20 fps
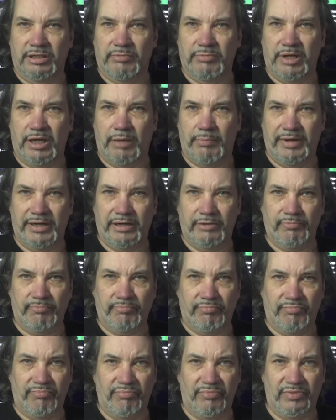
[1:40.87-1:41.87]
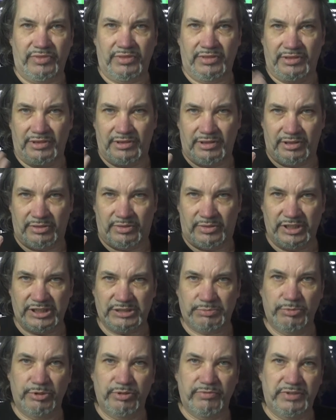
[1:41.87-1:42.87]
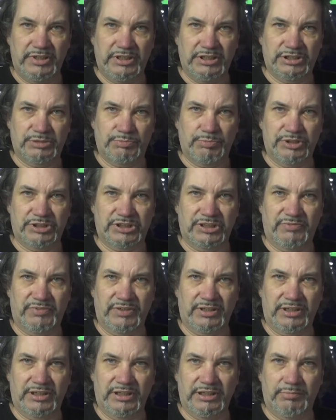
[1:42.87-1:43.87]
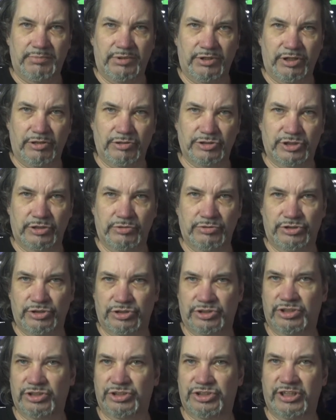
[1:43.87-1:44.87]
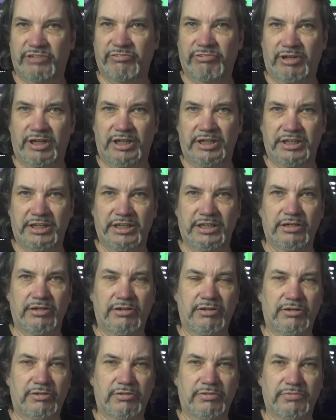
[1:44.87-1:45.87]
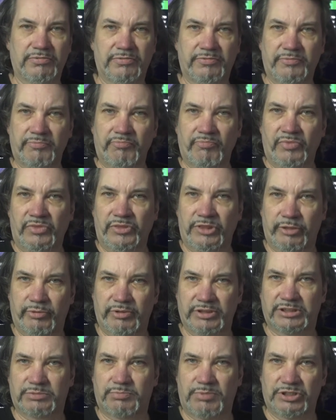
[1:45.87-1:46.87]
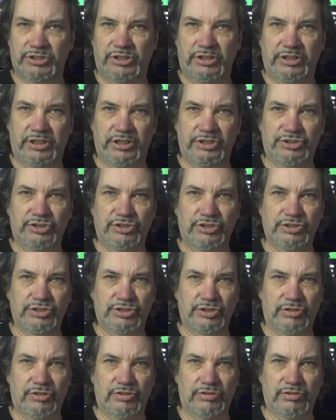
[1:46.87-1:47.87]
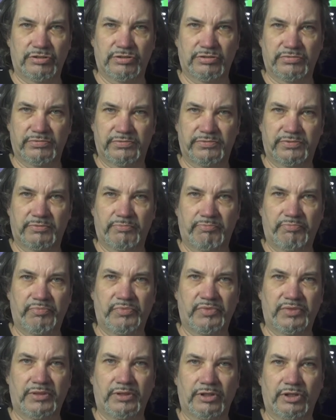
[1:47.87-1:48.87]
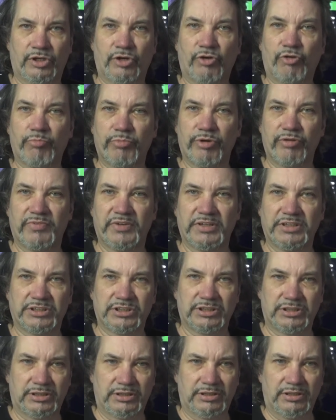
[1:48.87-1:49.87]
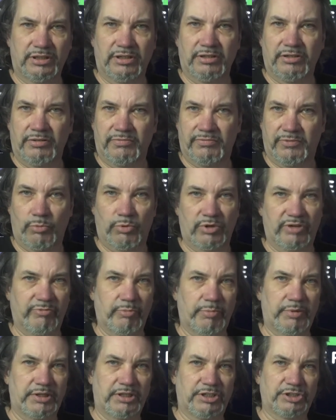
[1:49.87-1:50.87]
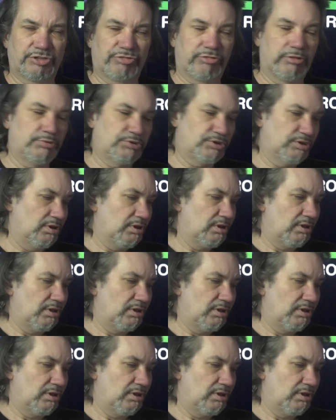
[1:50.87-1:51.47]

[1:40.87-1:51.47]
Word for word: about this movie specifically, but also just the general idea of doing special editions of cult movies, for want of a better description.